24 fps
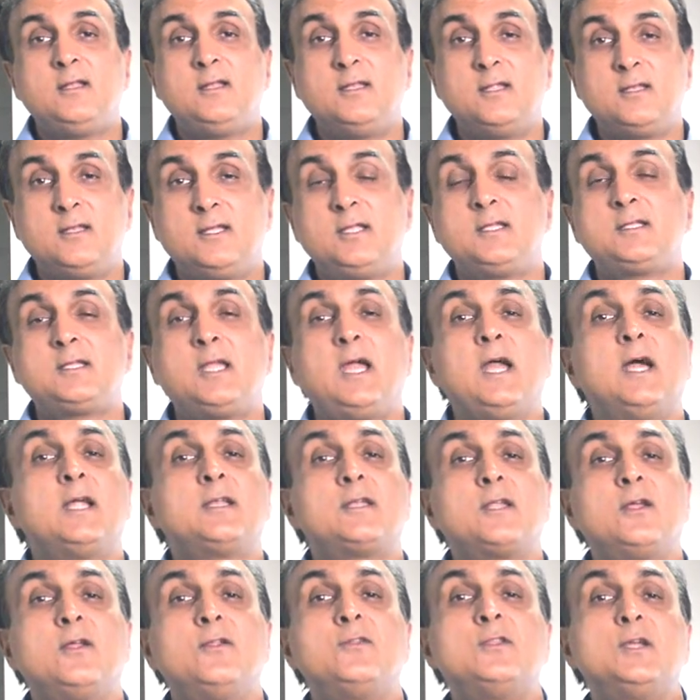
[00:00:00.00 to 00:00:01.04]
Lalit at
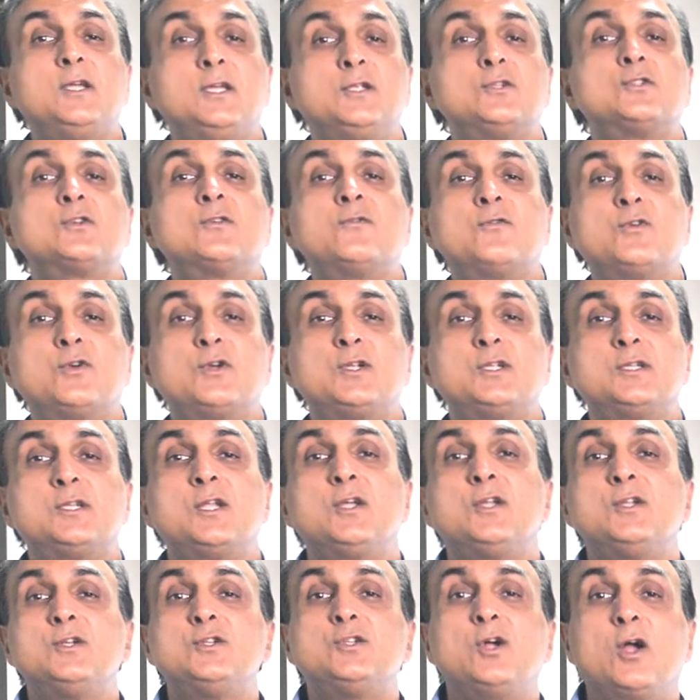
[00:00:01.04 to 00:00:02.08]

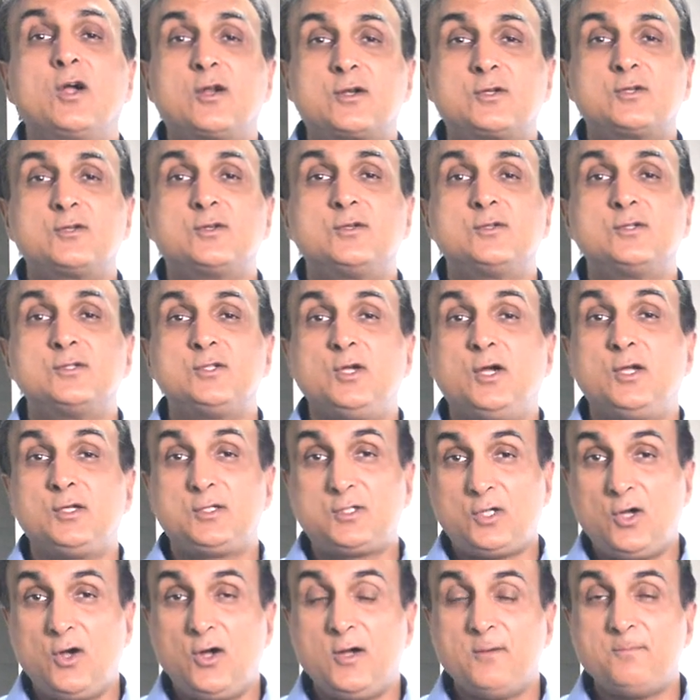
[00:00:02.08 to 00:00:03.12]

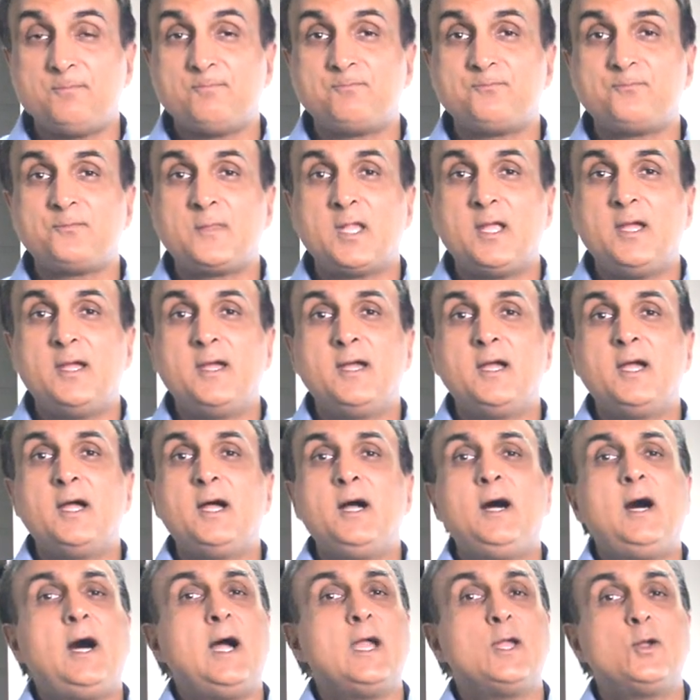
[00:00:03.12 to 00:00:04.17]
theintroverteddoctor.com.
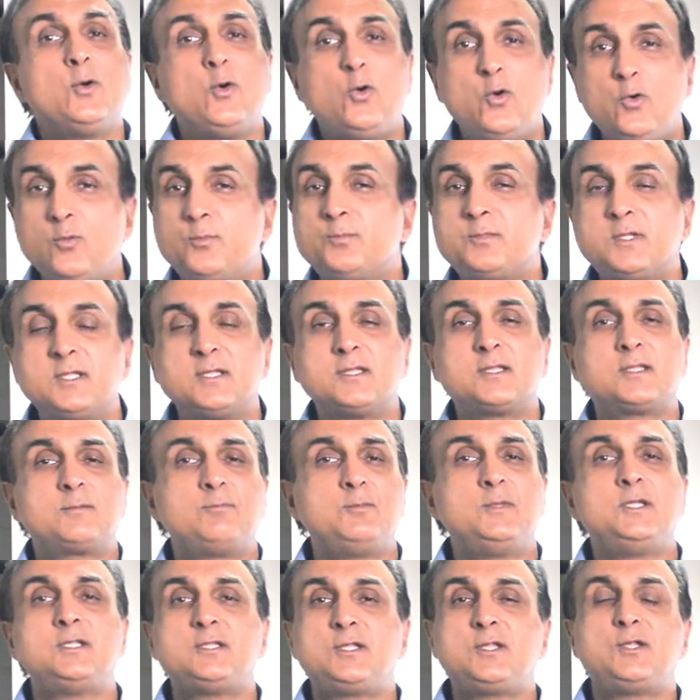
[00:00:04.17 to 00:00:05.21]
I hope this
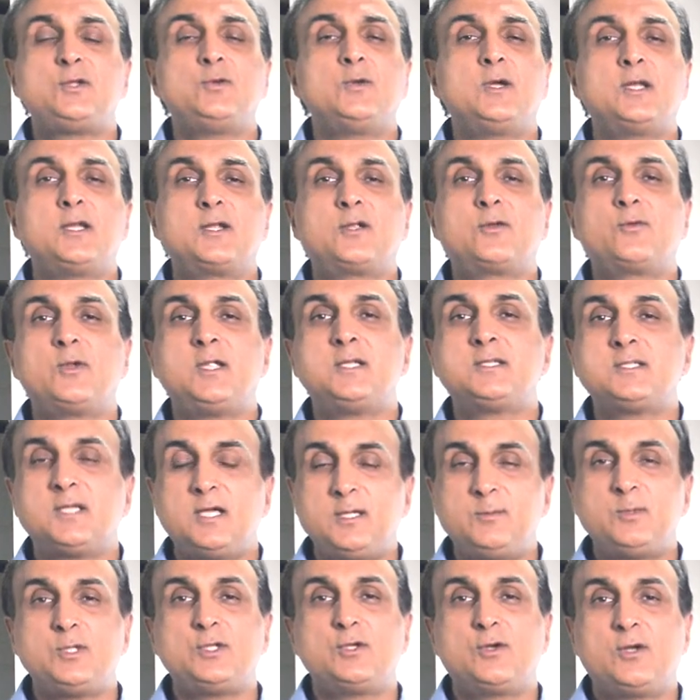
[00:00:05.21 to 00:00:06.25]
meets you at a great
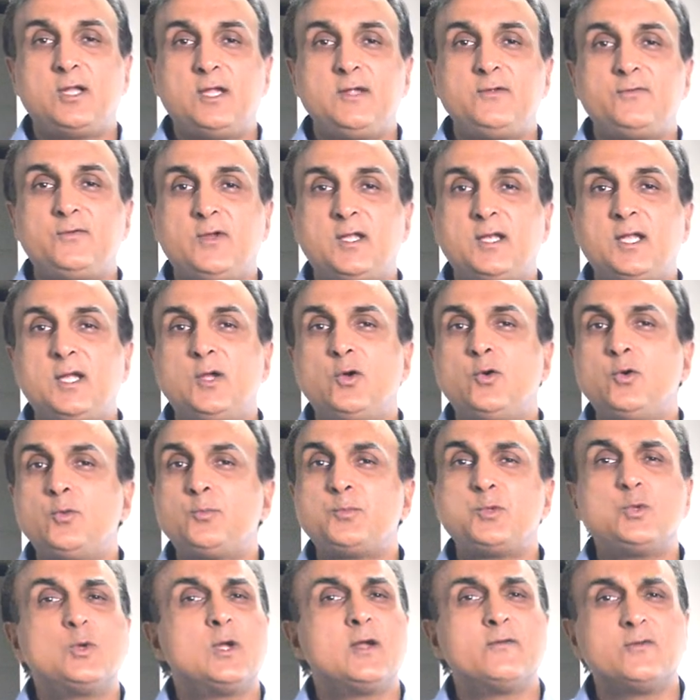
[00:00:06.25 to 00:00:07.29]
time in your life, and I
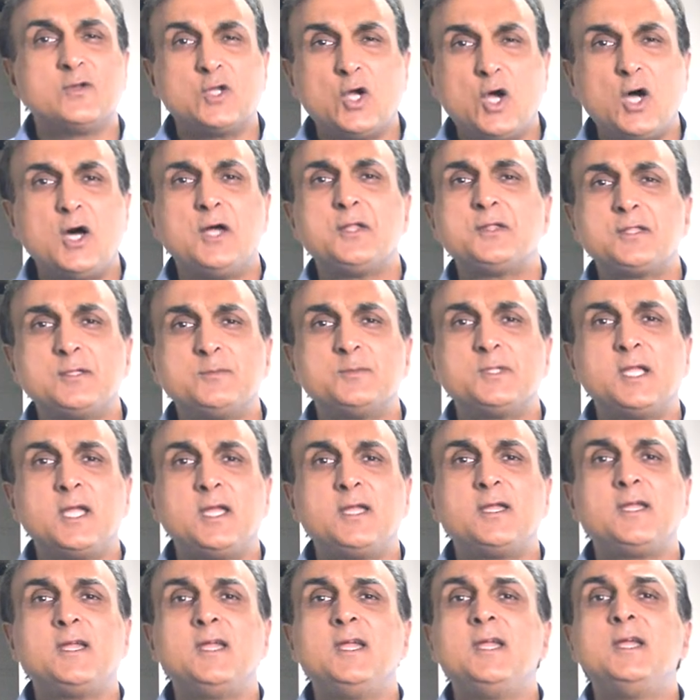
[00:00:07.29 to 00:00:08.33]
hope you have an awesome
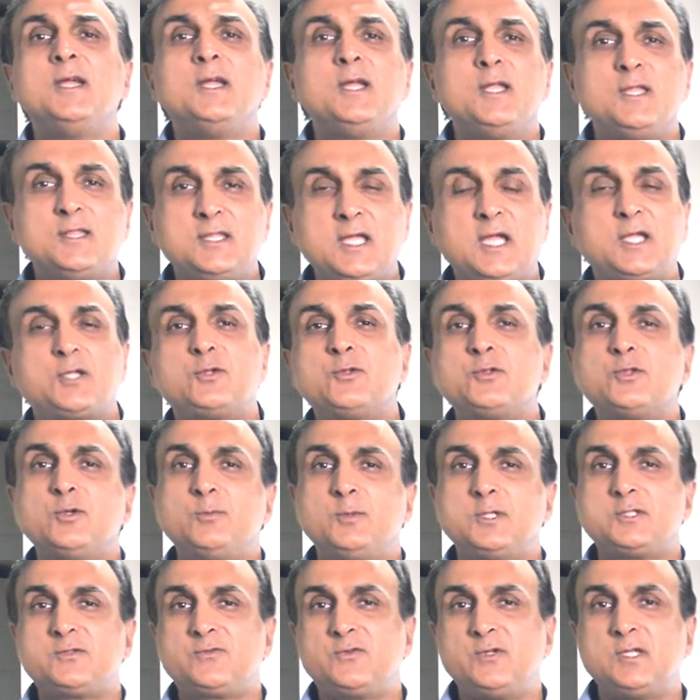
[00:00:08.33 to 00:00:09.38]
day. Thank you so
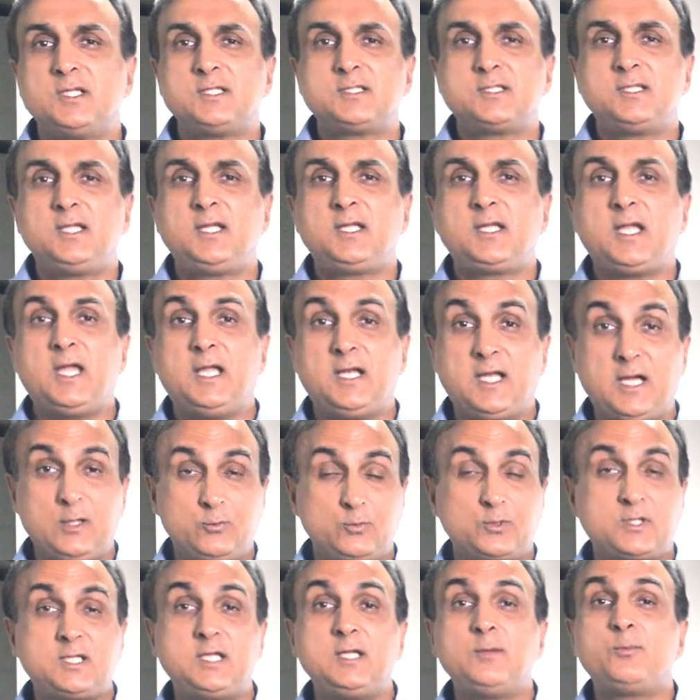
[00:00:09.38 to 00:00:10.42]
much for listening, and I
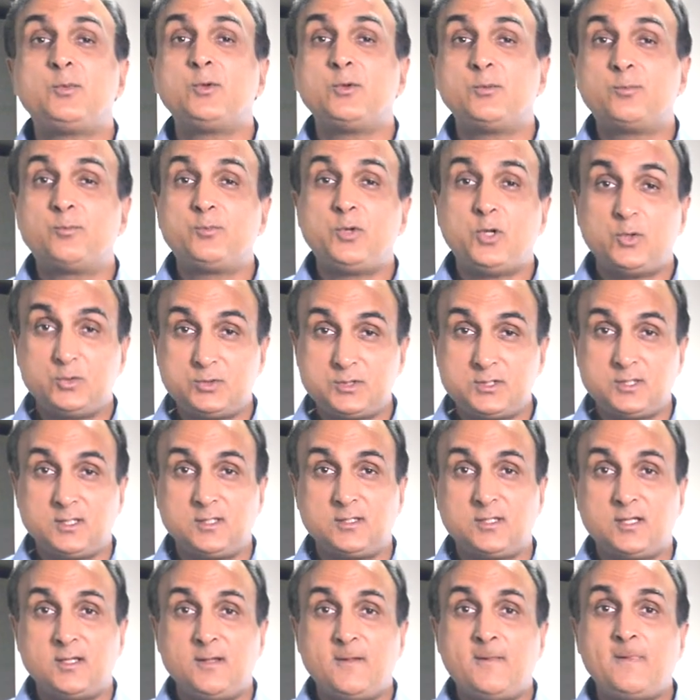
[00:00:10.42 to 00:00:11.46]
will keep you
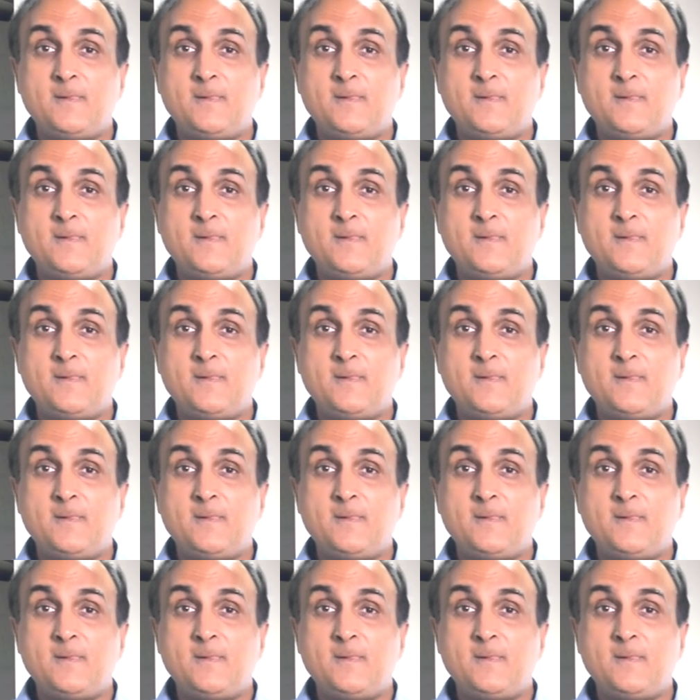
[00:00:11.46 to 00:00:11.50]
posted